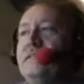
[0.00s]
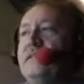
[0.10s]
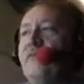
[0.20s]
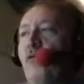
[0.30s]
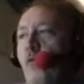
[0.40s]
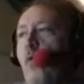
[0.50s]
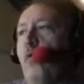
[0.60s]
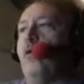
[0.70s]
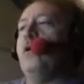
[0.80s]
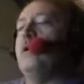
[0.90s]
Civil
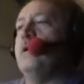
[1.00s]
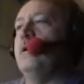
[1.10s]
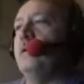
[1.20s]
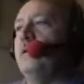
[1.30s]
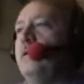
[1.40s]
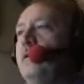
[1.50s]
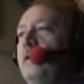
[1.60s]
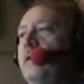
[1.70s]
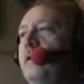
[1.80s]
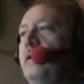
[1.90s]
War,
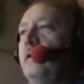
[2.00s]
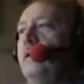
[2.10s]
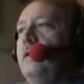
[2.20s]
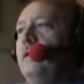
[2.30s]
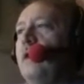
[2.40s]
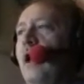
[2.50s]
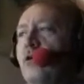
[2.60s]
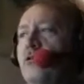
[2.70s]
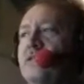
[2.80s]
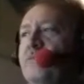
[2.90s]
Congress